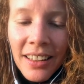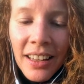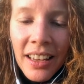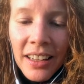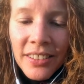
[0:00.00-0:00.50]

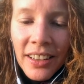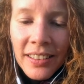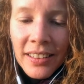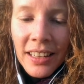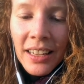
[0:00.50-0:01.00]
Uh,
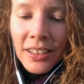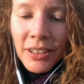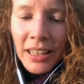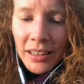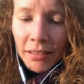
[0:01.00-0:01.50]
just like
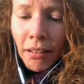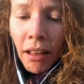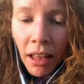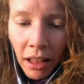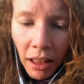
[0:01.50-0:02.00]
doing like, oh,